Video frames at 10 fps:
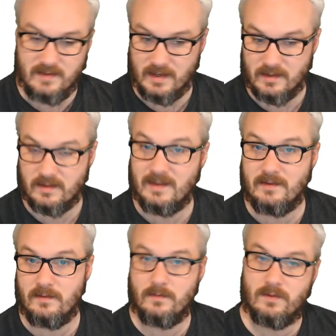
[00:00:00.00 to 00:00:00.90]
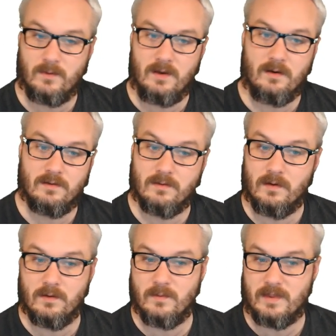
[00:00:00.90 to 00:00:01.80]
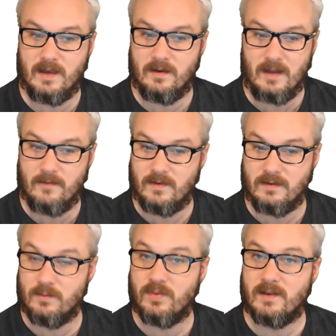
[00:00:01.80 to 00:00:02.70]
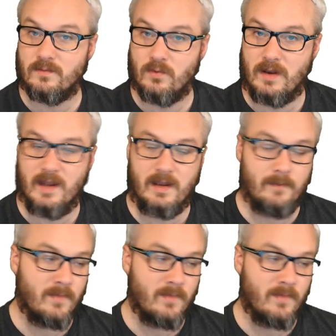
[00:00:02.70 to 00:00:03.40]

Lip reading: Technically do 3 on her own without having to +1 any,